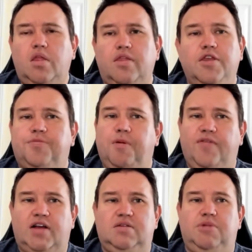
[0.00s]
This
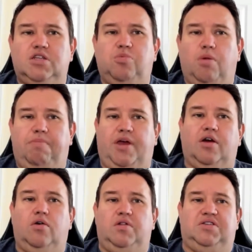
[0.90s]
provides a much more big
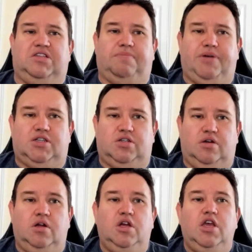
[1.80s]
holistic
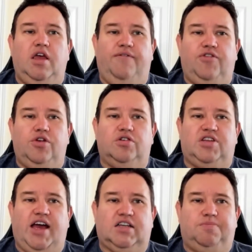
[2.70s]
picture and view your
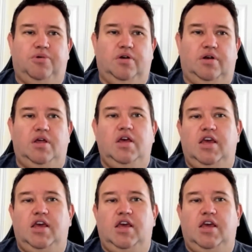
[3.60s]
tax burden.